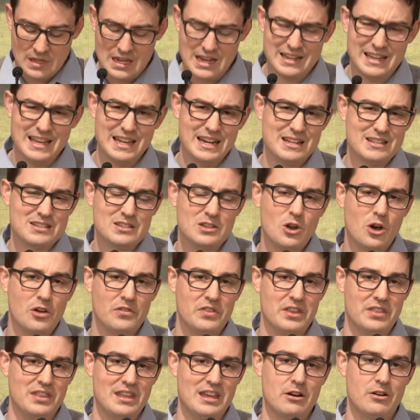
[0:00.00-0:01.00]
Again, it's not
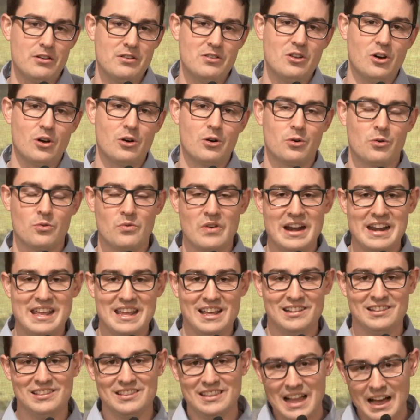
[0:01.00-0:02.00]
that they're not already
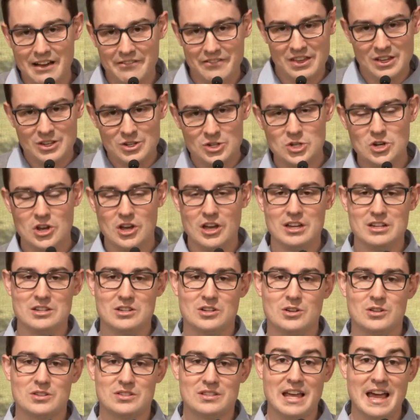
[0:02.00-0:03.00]
a loving
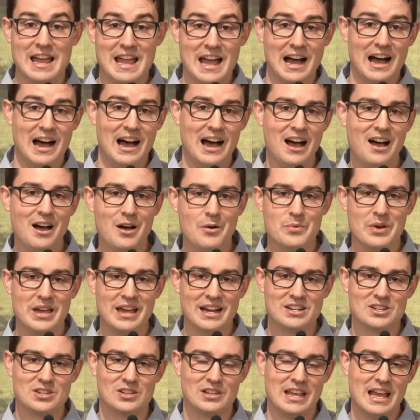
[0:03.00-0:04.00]
church, because they are. We
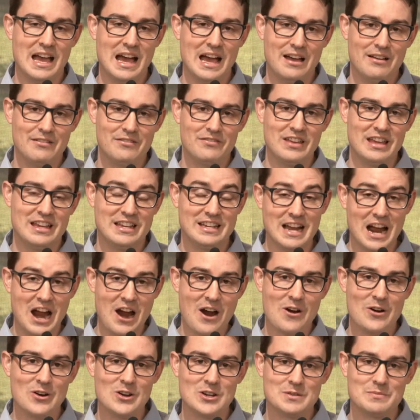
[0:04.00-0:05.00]
actually have
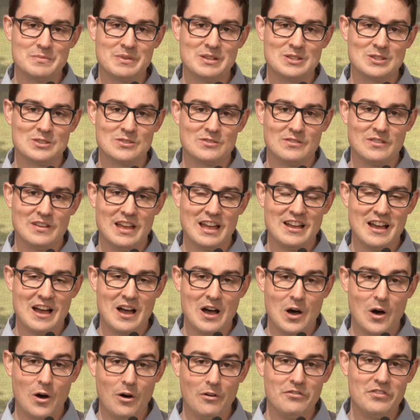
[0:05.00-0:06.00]
encouragements
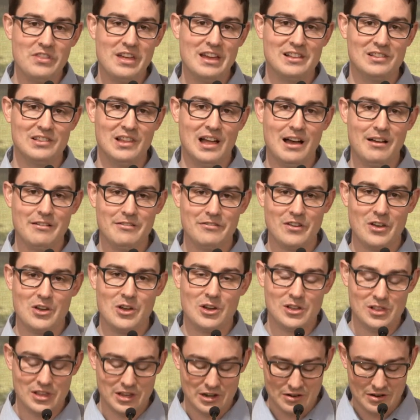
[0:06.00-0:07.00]
of their love
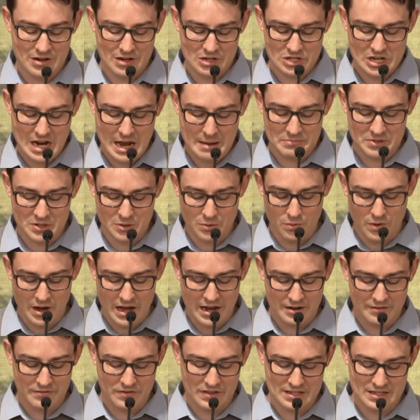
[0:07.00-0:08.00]
earlier in chapter
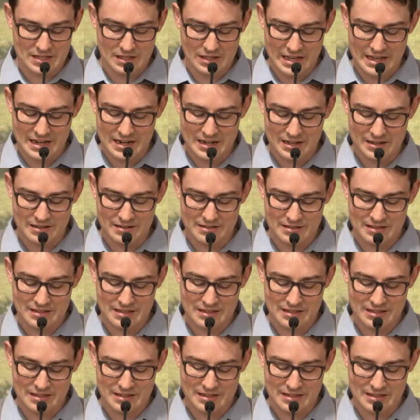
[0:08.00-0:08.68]
1 of this letter.